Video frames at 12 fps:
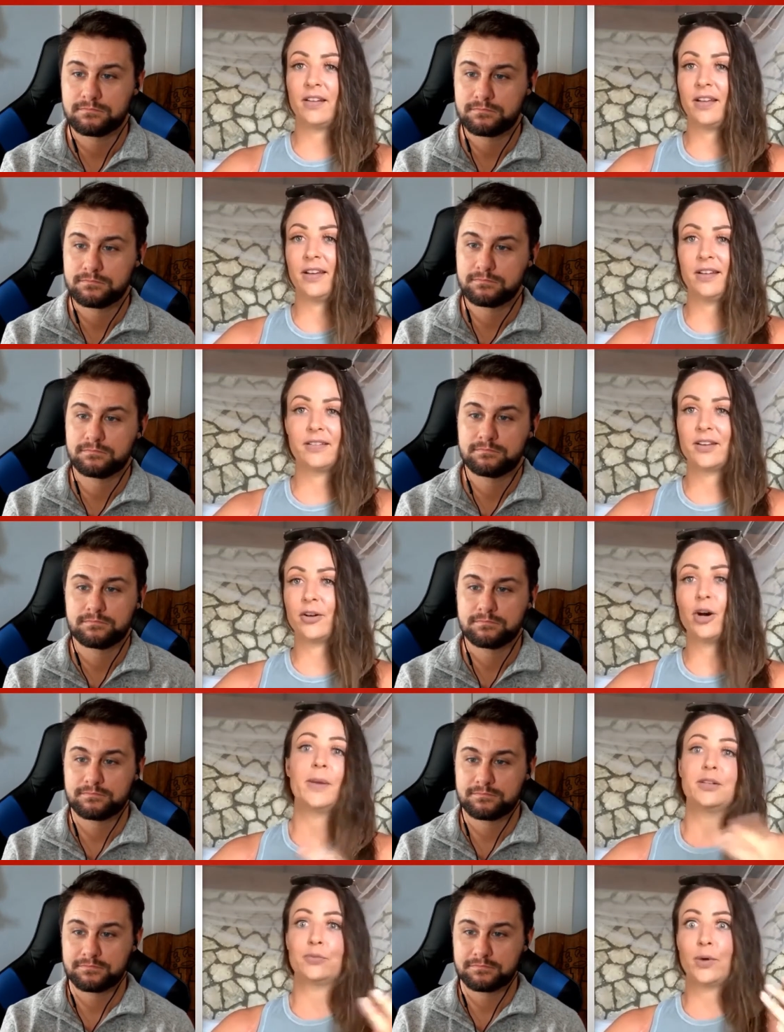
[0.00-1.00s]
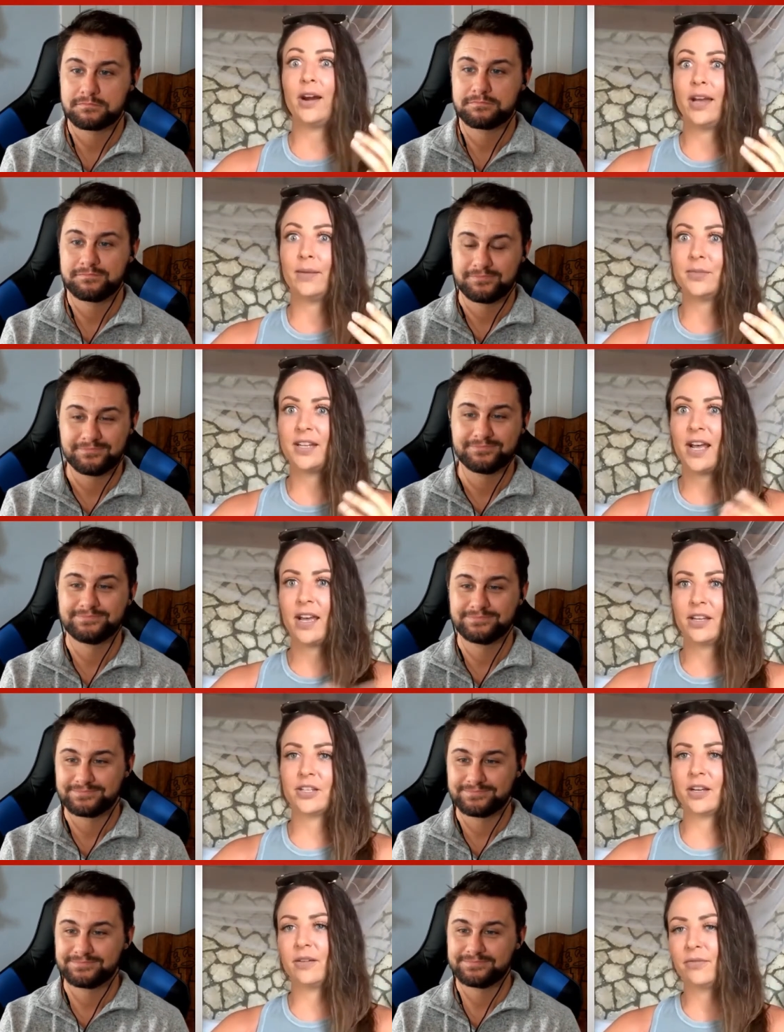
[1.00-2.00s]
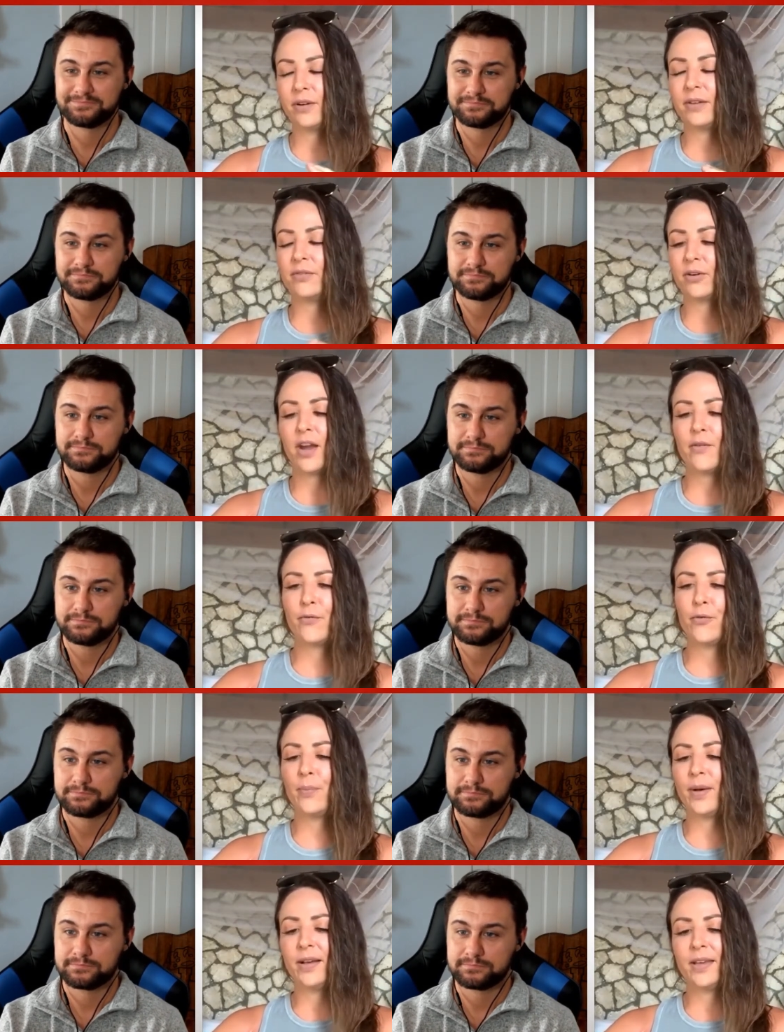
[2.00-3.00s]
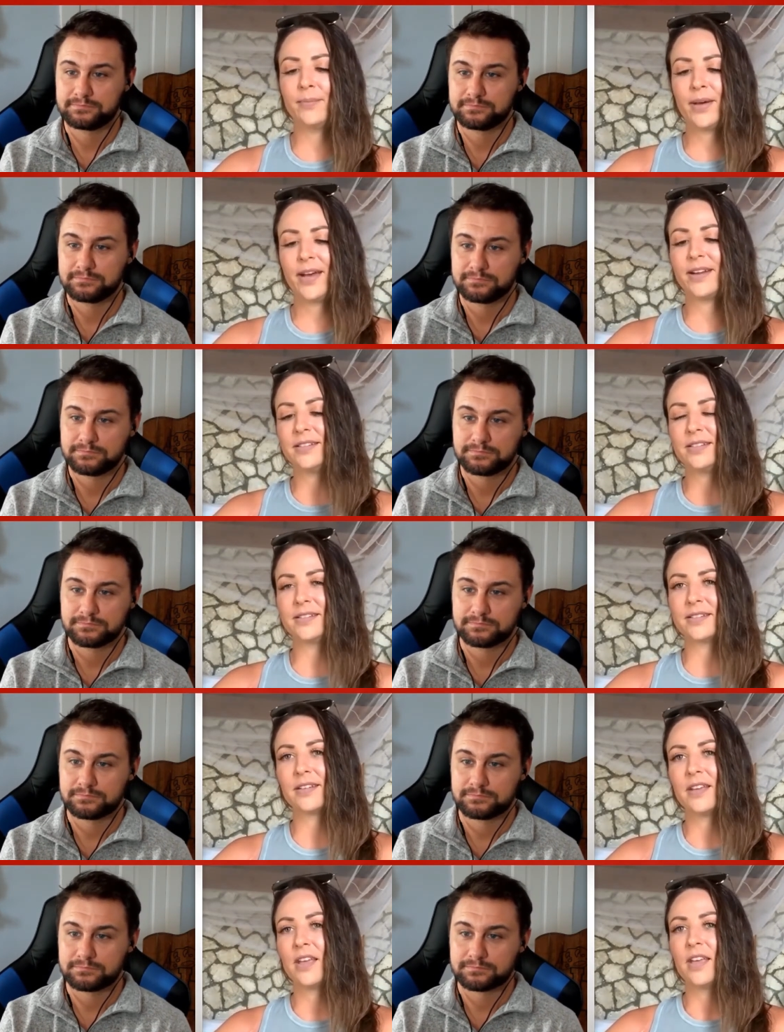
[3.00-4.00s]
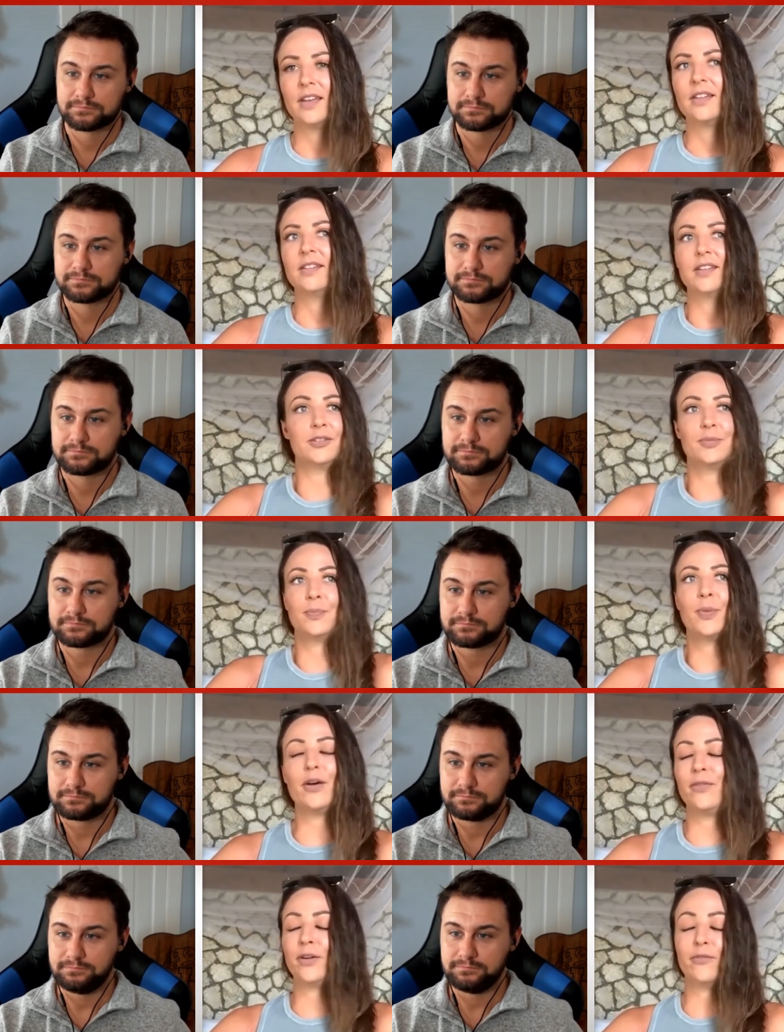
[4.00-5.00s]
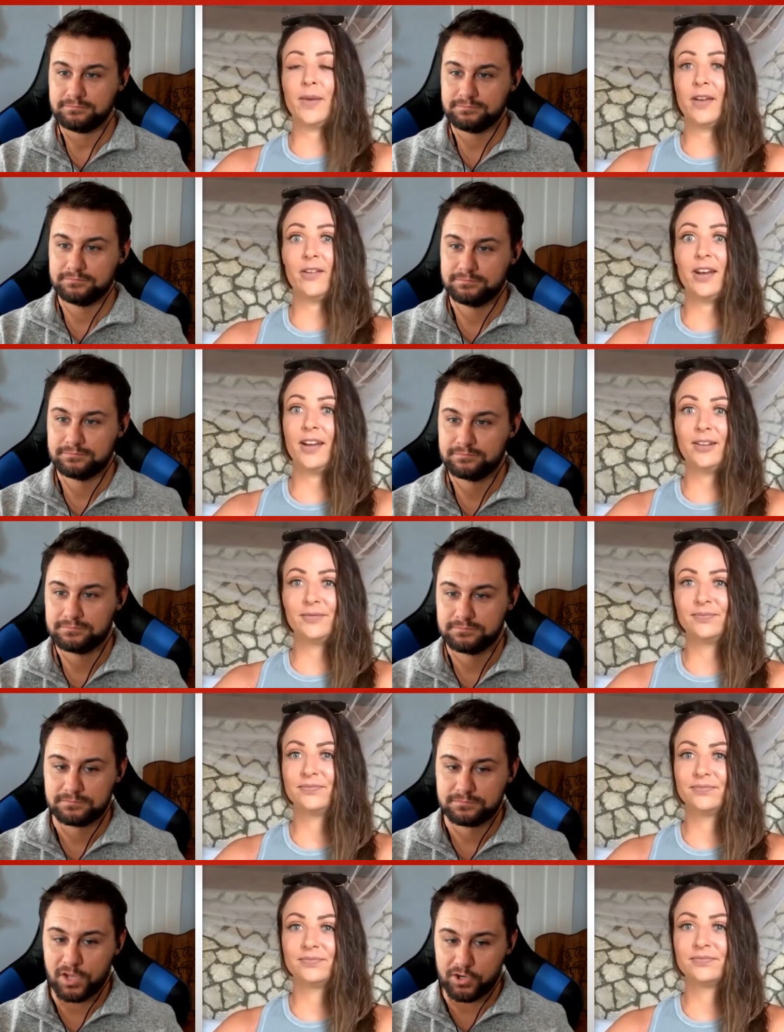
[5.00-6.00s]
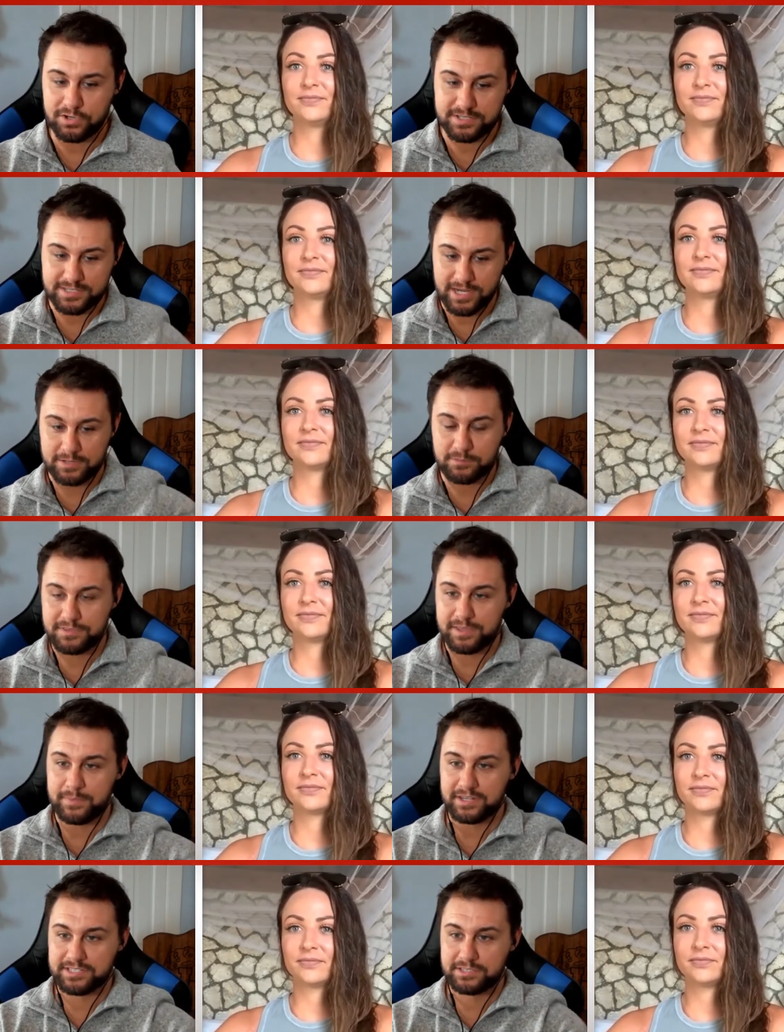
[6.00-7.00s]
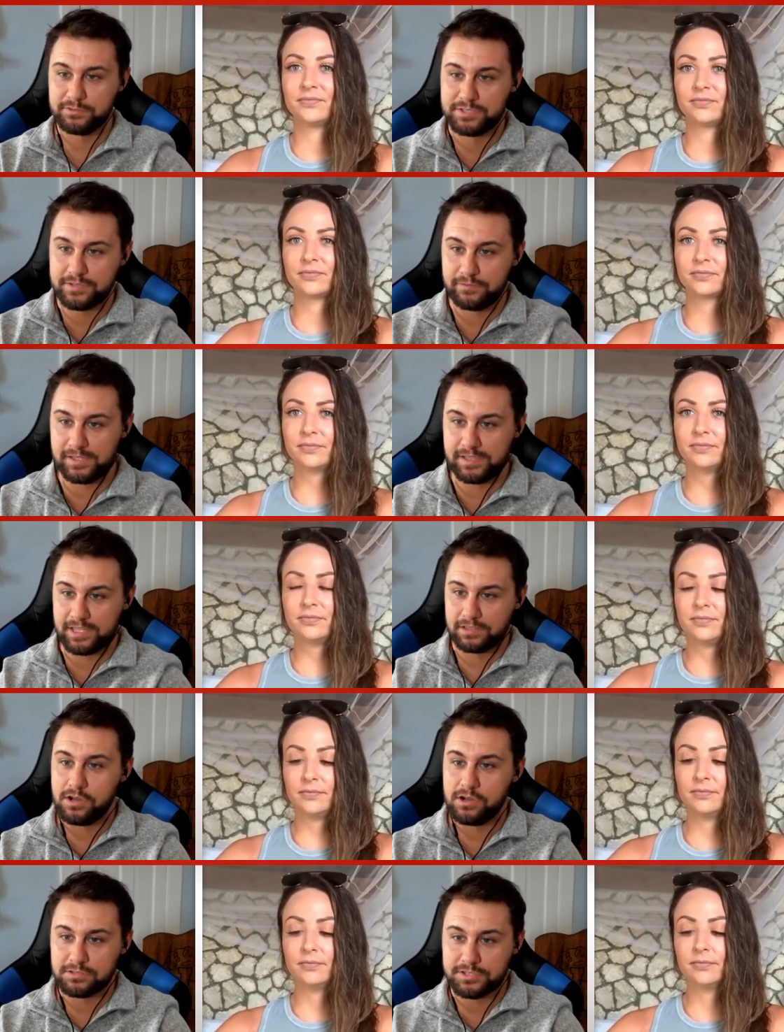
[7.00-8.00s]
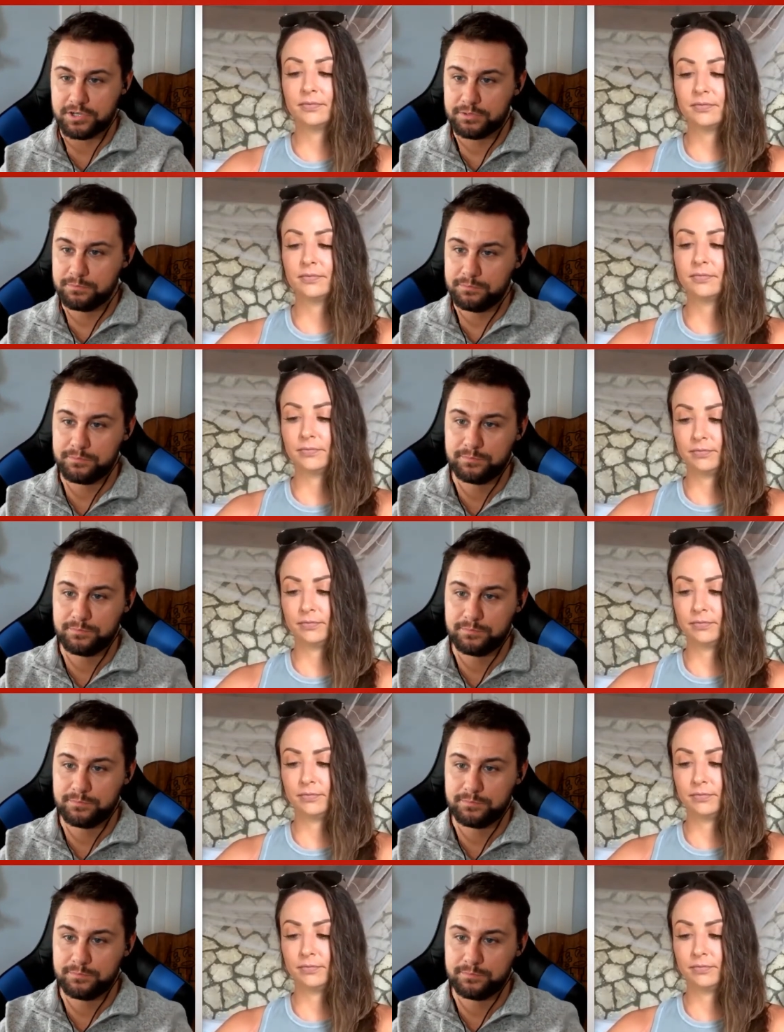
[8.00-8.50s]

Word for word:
Speaker 1: like got me to where I am today. So forever grateful, but Impact is perfect for me right now.
Speaker 2: Are you signed with them exclusively, like long term?